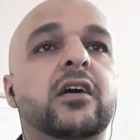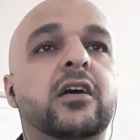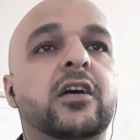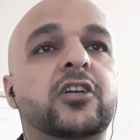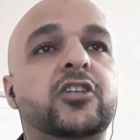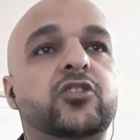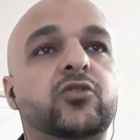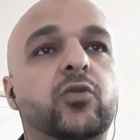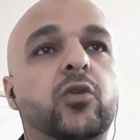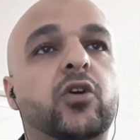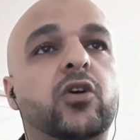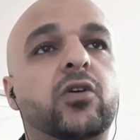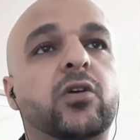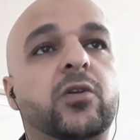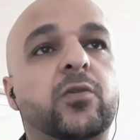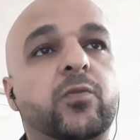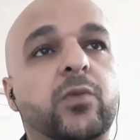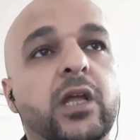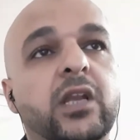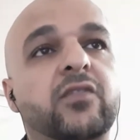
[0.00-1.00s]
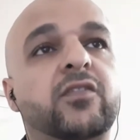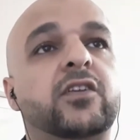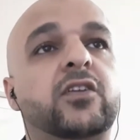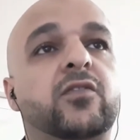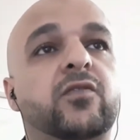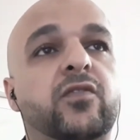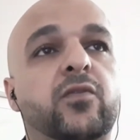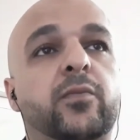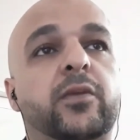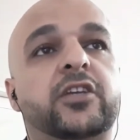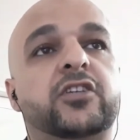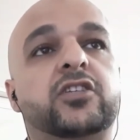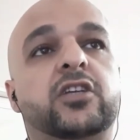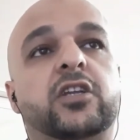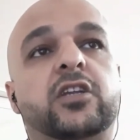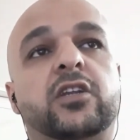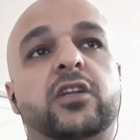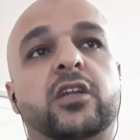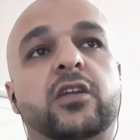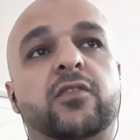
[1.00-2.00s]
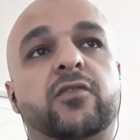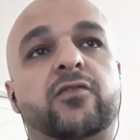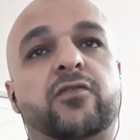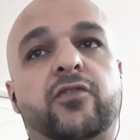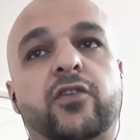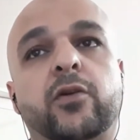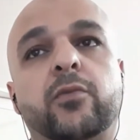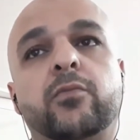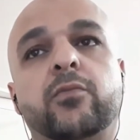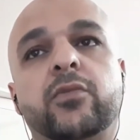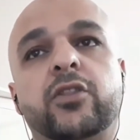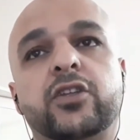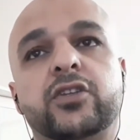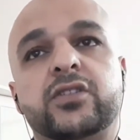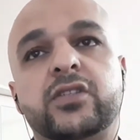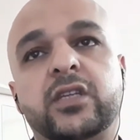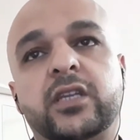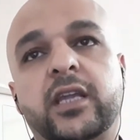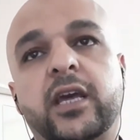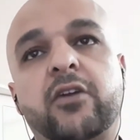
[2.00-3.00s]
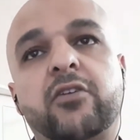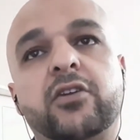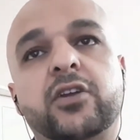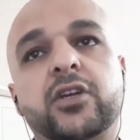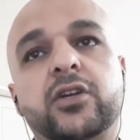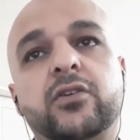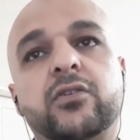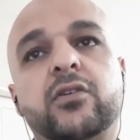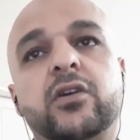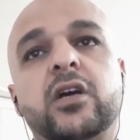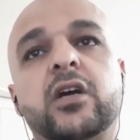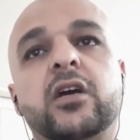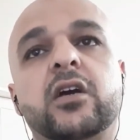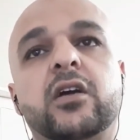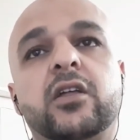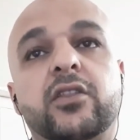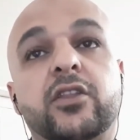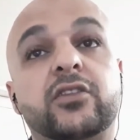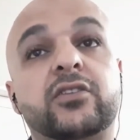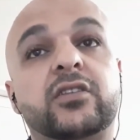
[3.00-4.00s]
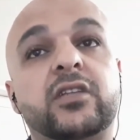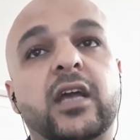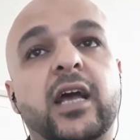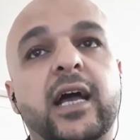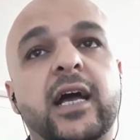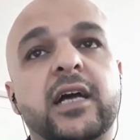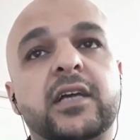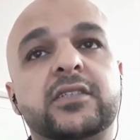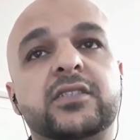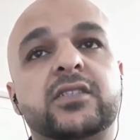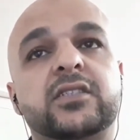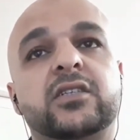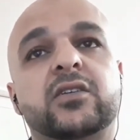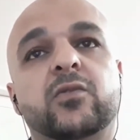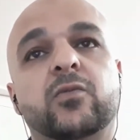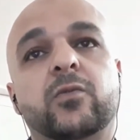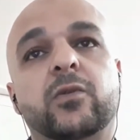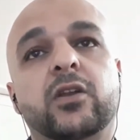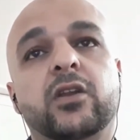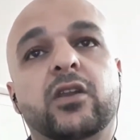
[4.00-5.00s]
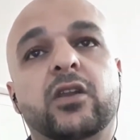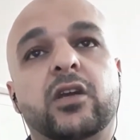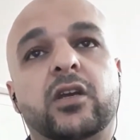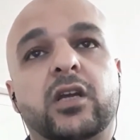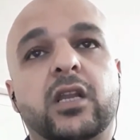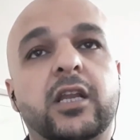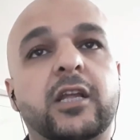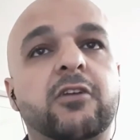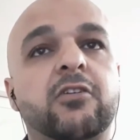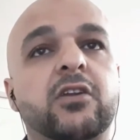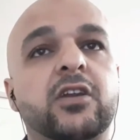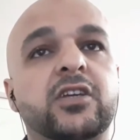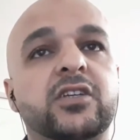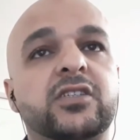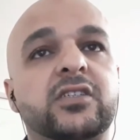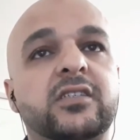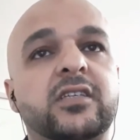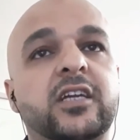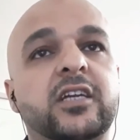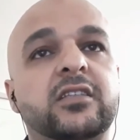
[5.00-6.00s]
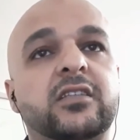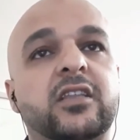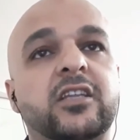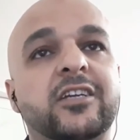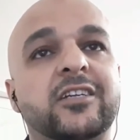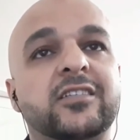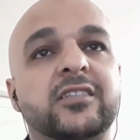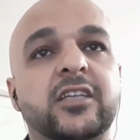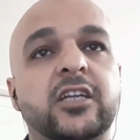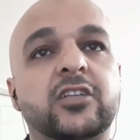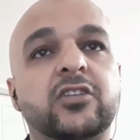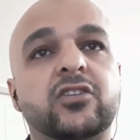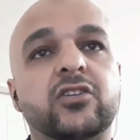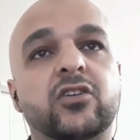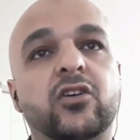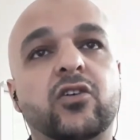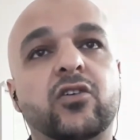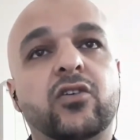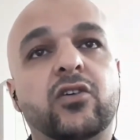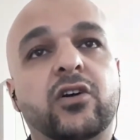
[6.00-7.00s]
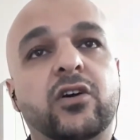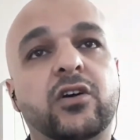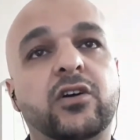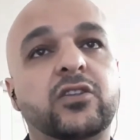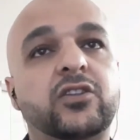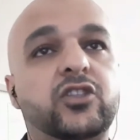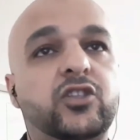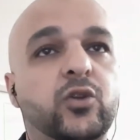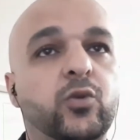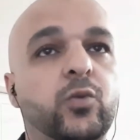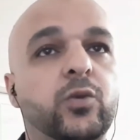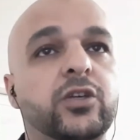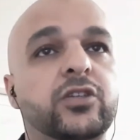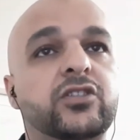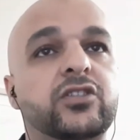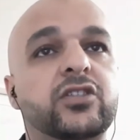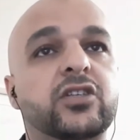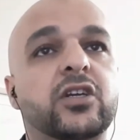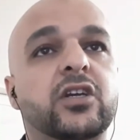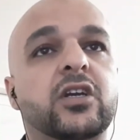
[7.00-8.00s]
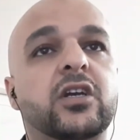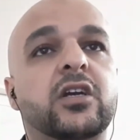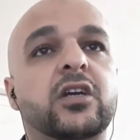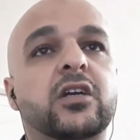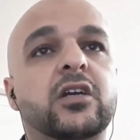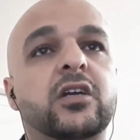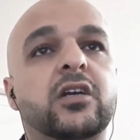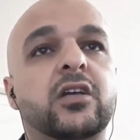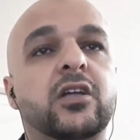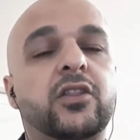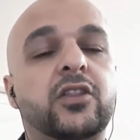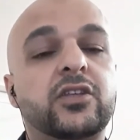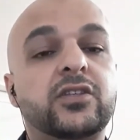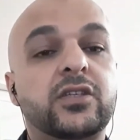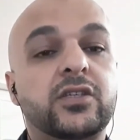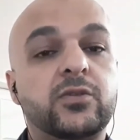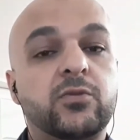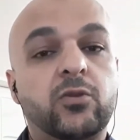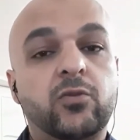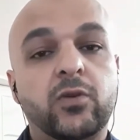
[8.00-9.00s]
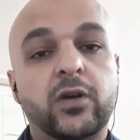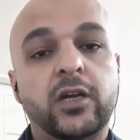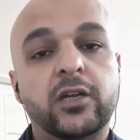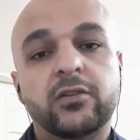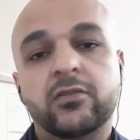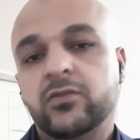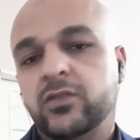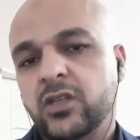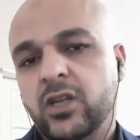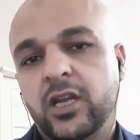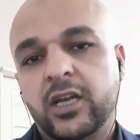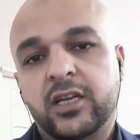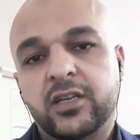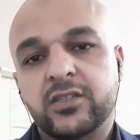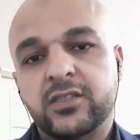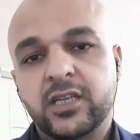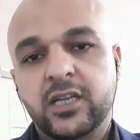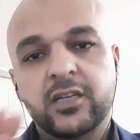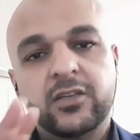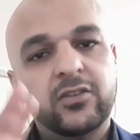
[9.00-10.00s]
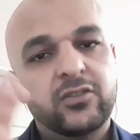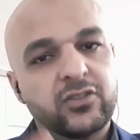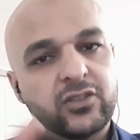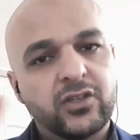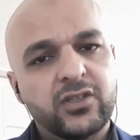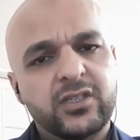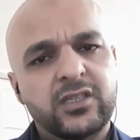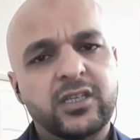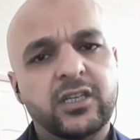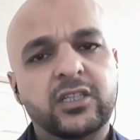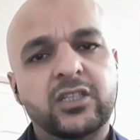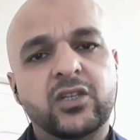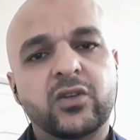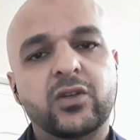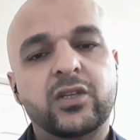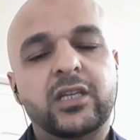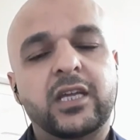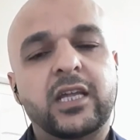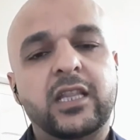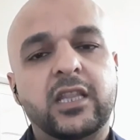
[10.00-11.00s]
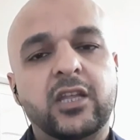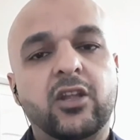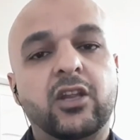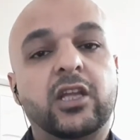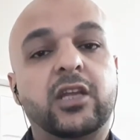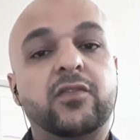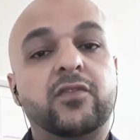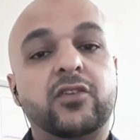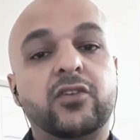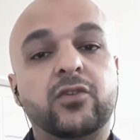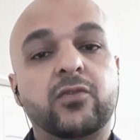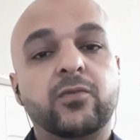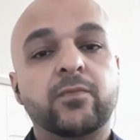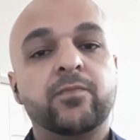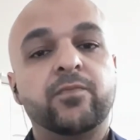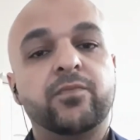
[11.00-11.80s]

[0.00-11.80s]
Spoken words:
draw on relevant information from the scenario. The task will clearly state the extent to which this is required. So like I said, just stick to it, and they'll give you